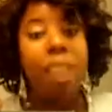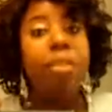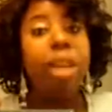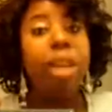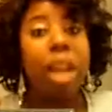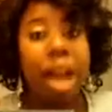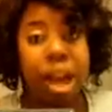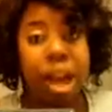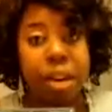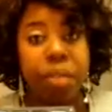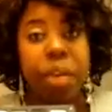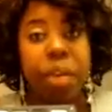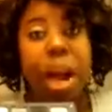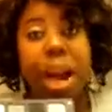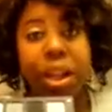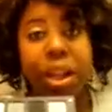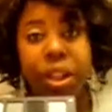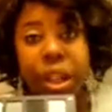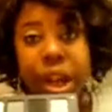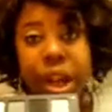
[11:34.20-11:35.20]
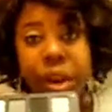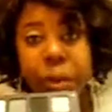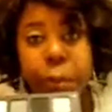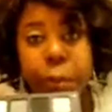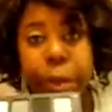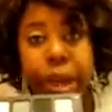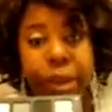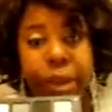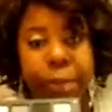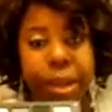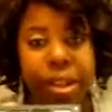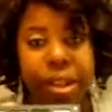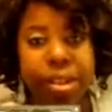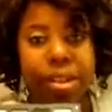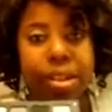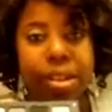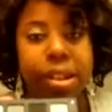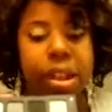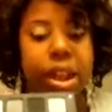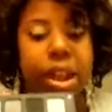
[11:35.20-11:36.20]
I have a lot of eyeshadow
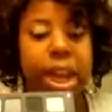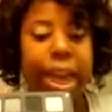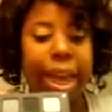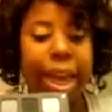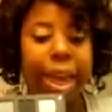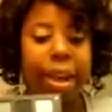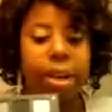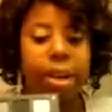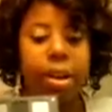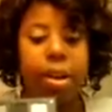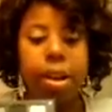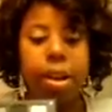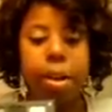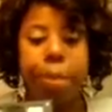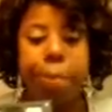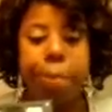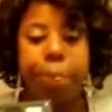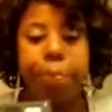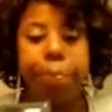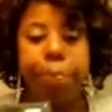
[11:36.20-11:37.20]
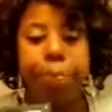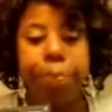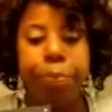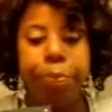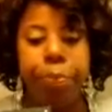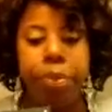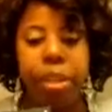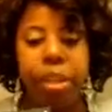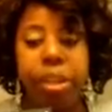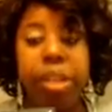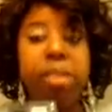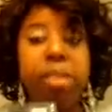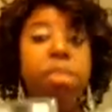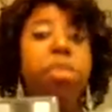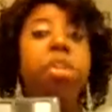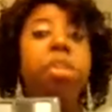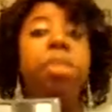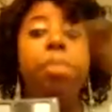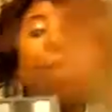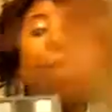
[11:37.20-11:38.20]
pigments, and
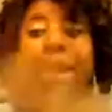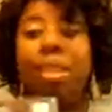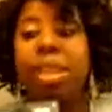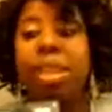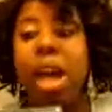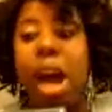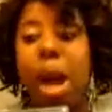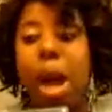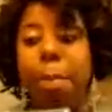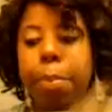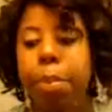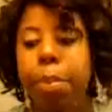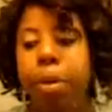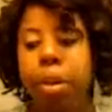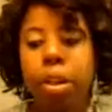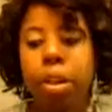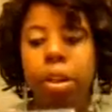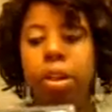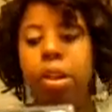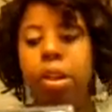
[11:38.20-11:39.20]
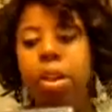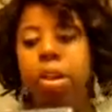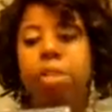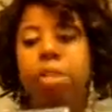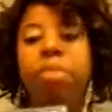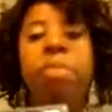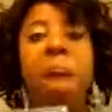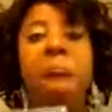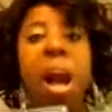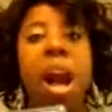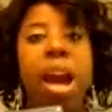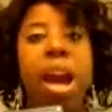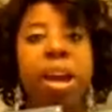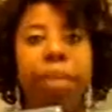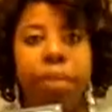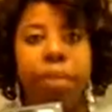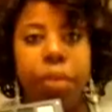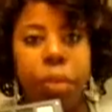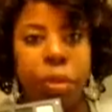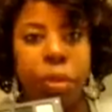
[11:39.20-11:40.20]
these are just my top
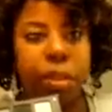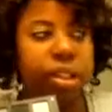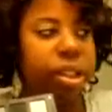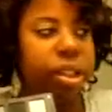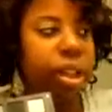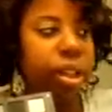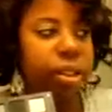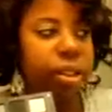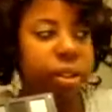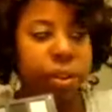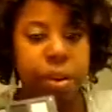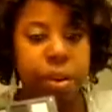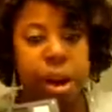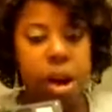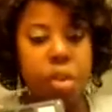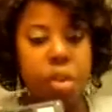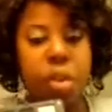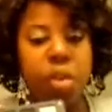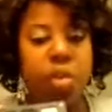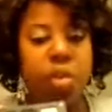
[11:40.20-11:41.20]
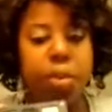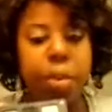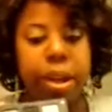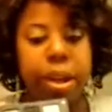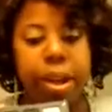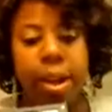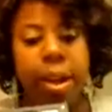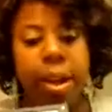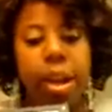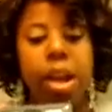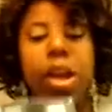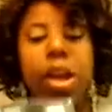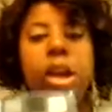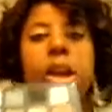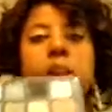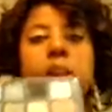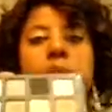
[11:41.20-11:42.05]
5 or 6 or however many.